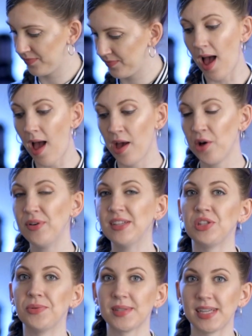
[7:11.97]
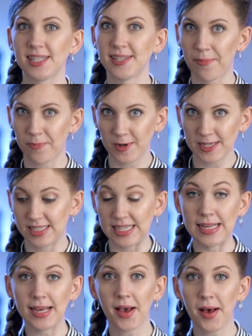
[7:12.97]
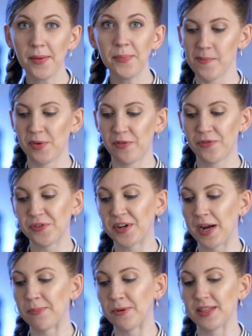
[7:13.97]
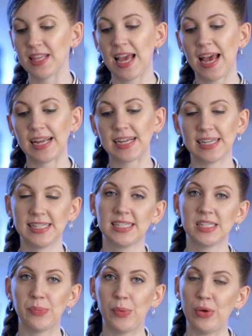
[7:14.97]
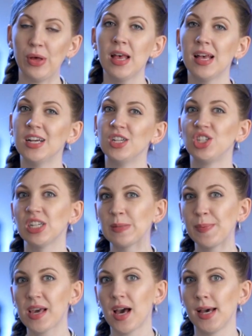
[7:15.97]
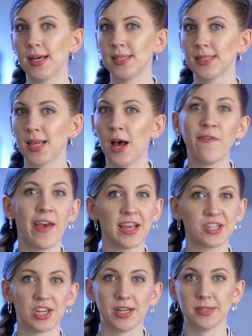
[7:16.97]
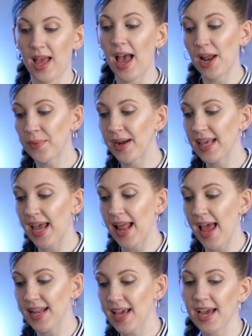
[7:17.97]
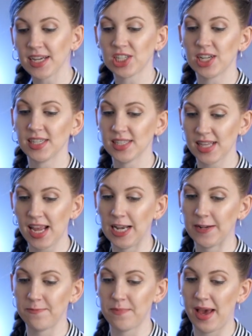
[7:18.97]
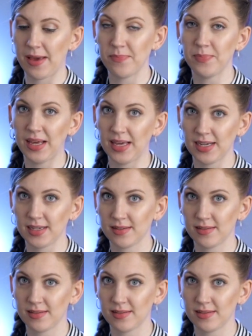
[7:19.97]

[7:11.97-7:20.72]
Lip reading: I always use a separate teacup before I put the egg into the bowl, just because of eggshells. I don't wanna get any eggshells in my baking,